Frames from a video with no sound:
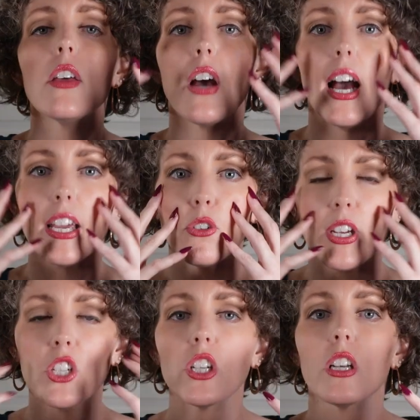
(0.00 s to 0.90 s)
the
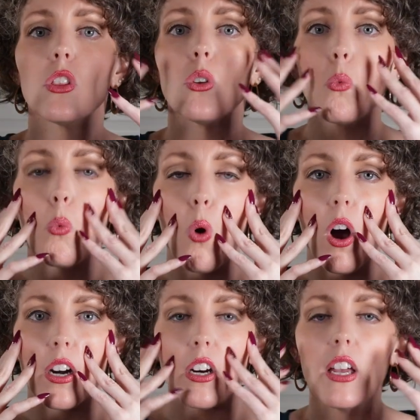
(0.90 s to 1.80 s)
hydration, the
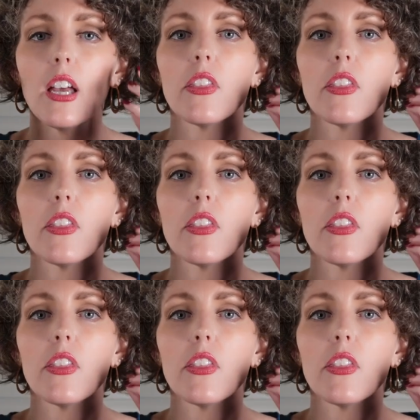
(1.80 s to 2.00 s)
water,